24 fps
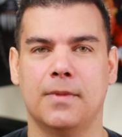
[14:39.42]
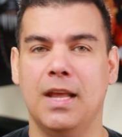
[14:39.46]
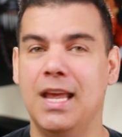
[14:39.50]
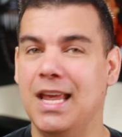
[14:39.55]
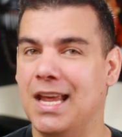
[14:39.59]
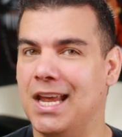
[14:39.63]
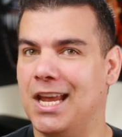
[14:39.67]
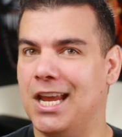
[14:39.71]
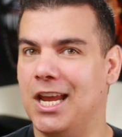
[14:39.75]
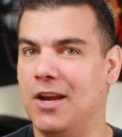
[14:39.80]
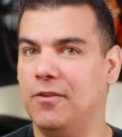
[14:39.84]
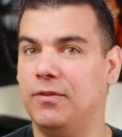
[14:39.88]

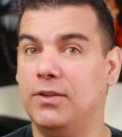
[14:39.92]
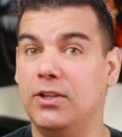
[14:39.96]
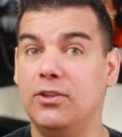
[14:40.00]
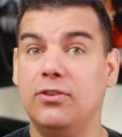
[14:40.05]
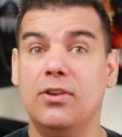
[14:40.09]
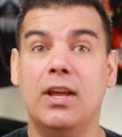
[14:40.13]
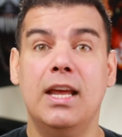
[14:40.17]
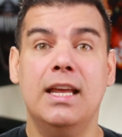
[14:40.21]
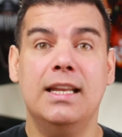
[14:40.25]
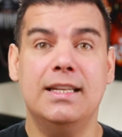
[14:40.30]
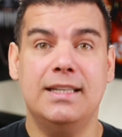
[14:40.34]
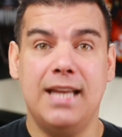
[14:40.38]
If this
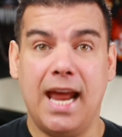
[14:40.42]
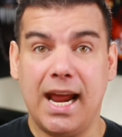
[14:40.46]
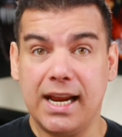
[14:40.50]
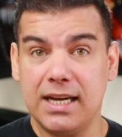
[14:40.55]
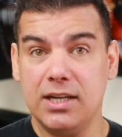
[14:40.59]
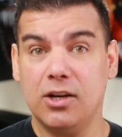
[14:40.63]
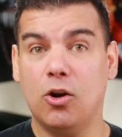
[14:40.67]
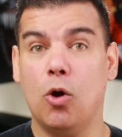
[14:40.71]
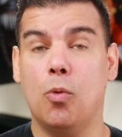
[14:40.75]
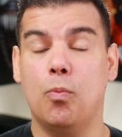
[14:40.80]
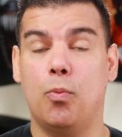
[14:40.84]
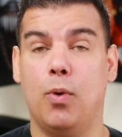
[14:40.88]
technical
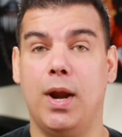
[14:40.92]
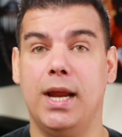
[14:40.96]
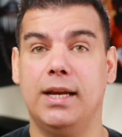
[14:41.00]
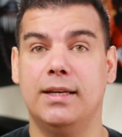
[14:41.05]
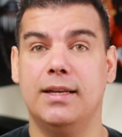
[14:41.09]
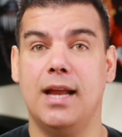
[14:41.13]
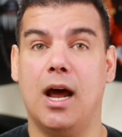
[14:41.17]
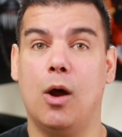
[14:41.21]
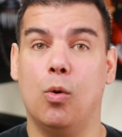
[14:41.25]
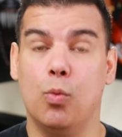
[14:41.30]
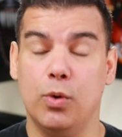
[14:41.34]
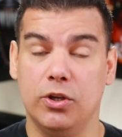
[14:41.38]

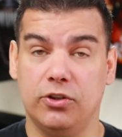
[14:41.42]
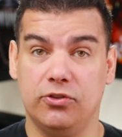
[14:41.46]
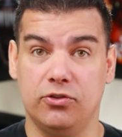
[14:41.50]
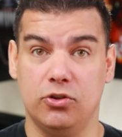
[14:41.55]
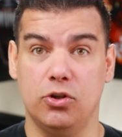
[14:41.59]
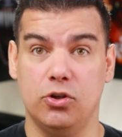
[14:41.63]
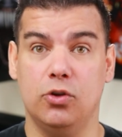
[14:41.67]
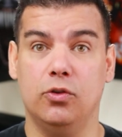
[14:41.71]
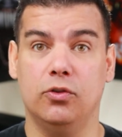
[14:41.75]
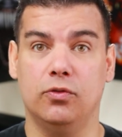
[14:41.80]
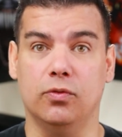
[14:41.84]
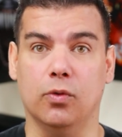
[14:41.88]
breakdown was
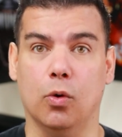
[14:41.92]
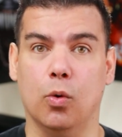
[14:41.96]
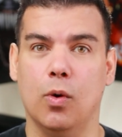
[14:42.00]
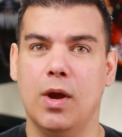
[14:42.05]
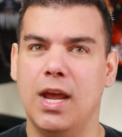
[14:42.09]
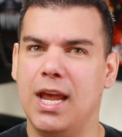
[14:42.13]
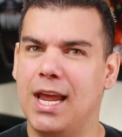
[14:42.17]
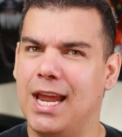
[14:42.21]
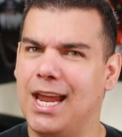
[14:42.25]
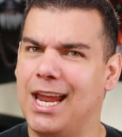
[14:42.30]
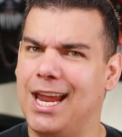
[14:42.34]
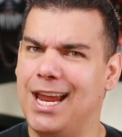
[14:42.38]
useful,
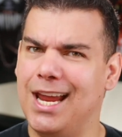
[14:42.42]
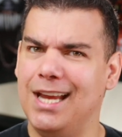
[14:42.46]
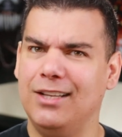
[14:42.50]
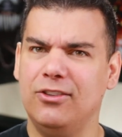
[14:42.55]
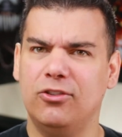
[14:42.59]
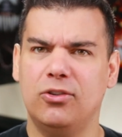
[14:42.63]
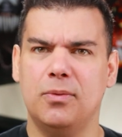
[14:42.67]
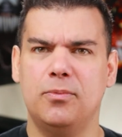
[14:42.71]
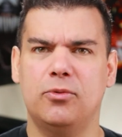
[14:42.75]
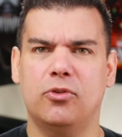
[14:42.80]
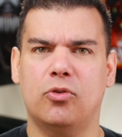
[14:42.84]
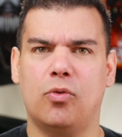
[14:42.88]
hit
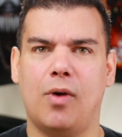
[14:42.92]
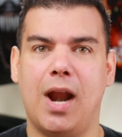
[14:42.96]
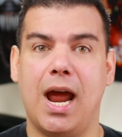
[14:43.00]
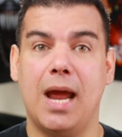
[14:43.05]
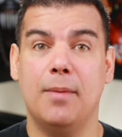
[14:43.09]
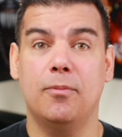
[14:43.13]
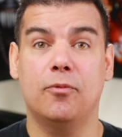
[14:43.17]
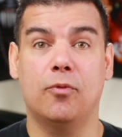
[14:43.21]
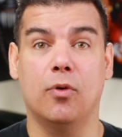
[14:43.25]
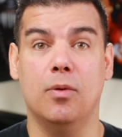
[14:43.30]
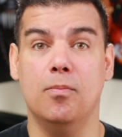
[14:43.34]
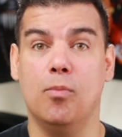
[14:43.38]
subscribe for
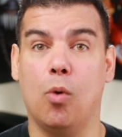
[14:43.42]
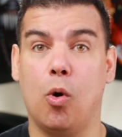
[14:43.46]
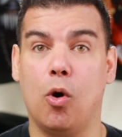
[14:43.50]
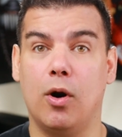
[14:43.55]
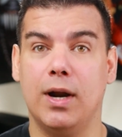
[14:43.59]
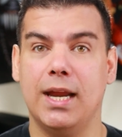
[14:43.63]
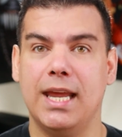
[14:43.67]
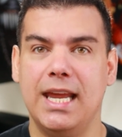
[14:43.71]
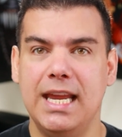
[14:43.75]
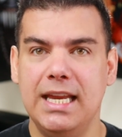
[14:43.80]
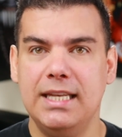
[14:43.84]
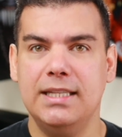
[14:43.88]
more
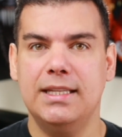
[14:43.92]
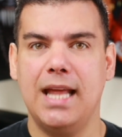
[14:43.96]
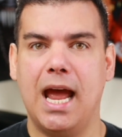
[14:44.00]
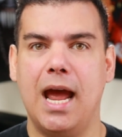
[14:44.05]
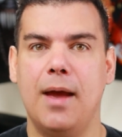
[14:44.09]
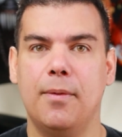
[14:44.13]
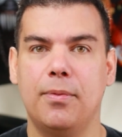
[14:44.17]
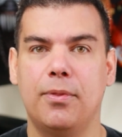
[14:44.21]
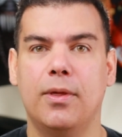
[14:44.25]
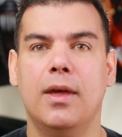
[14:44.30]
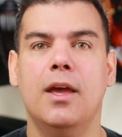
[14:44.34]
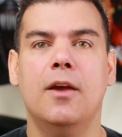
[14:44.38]
in-depth
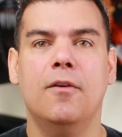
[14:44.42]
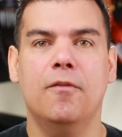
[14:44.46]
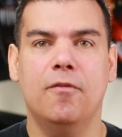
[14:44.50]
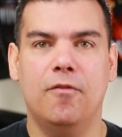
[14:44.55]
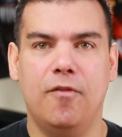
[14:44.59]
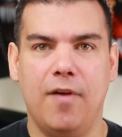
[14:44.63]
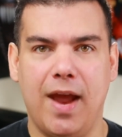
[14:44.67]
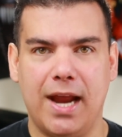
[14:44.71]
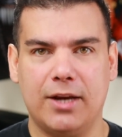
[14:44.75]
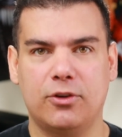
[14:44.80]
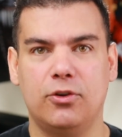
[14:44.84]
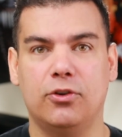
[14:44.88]

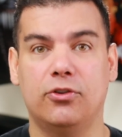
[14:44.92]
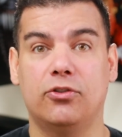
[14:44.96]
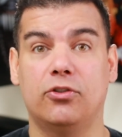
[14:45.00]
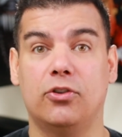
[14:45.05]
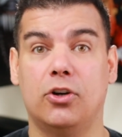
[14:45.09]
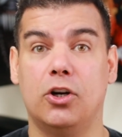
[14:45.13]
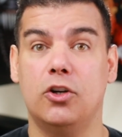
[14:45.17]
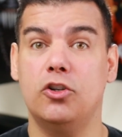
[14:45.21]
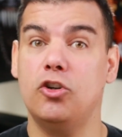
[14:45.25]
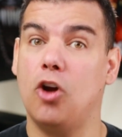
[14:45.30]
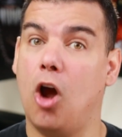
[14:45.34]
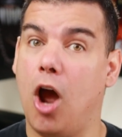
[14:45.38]
vector search
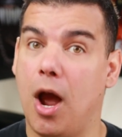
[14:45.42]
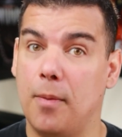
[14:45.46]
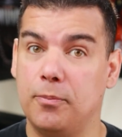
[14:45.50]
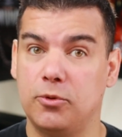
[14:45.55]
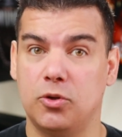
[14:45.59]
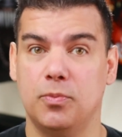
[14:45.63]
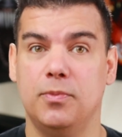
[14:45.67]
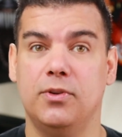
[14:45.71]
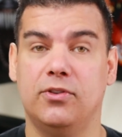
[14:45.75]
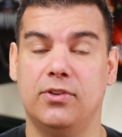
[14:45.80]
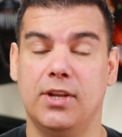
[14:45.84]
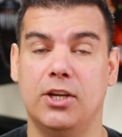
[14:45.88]

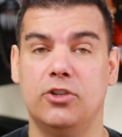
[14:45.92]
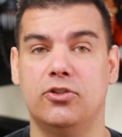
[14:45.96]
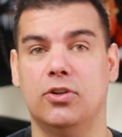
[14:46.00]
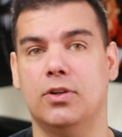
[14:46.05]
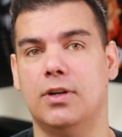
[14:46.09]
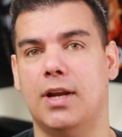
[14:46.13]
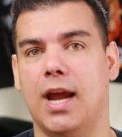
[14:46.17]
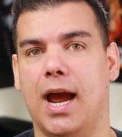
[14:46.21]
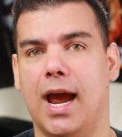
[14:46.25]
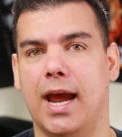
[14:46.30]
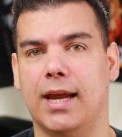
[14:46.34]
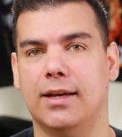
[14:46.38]
optimization
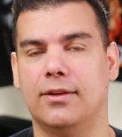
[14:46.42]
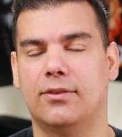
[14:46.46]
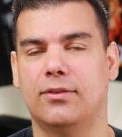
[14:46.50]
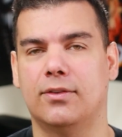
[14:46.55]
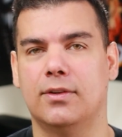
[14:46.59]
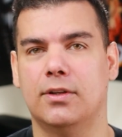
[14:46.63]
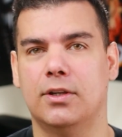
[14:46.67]
guides.